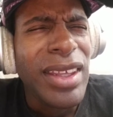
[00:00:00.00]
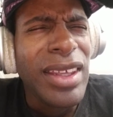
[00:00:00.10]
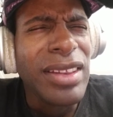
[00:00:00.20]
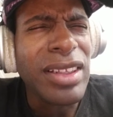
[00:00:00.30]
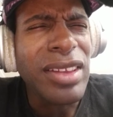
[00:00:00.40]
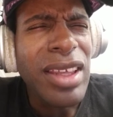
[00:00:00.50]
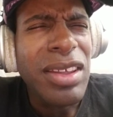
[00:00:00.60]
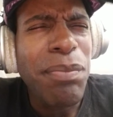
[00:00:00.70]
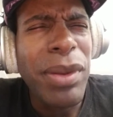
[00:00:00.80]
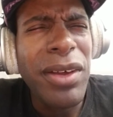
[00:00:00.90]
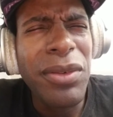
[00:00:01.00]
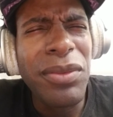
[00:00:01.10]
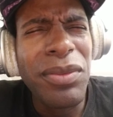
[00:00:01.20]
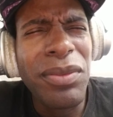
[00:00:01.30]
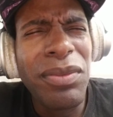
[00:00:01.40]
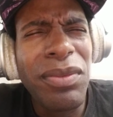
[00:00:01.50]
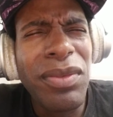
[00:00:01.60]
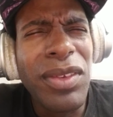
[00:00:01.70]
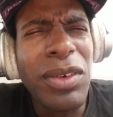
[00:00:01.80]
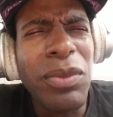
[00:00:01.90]
The thing about
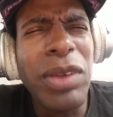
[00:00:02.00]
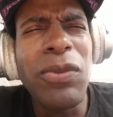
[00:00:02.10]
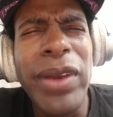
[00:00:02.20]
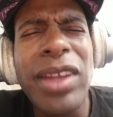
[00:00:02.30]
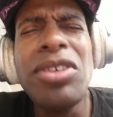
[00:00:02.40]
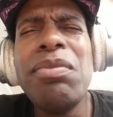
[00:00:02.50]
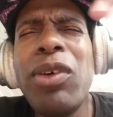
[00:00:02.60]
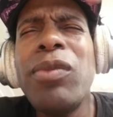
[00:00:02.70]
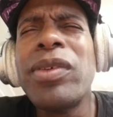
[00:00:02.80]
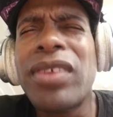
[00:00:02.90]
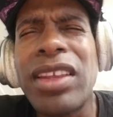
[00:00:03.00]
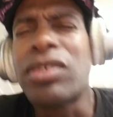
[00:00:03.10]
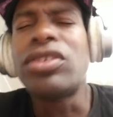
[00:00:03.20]
what random moments is,